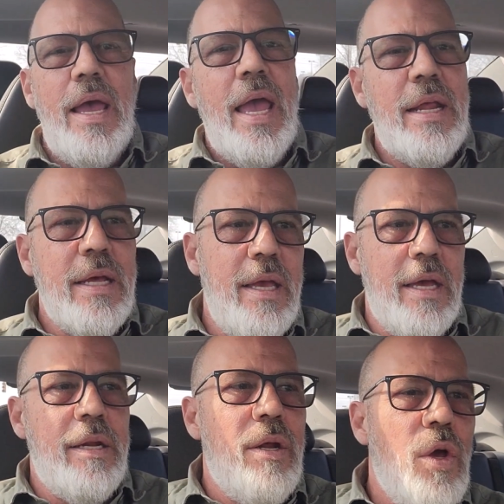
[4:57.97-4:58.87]
And
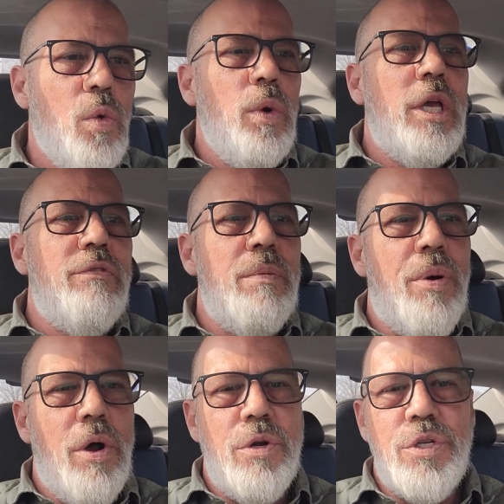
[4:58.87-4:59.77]
again, we give you
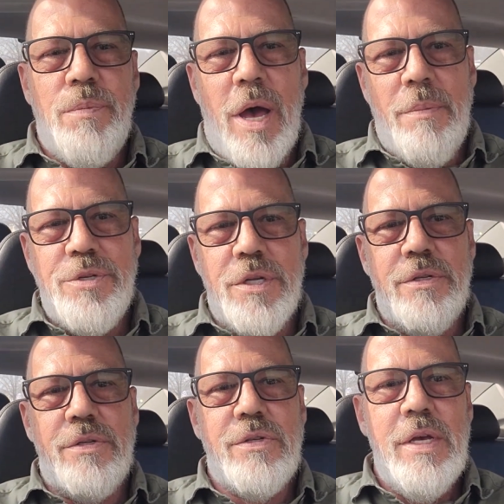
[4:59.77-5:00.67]
partnership
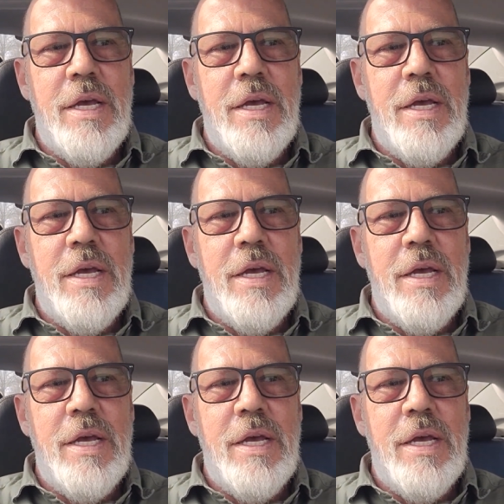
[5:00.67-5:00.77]
options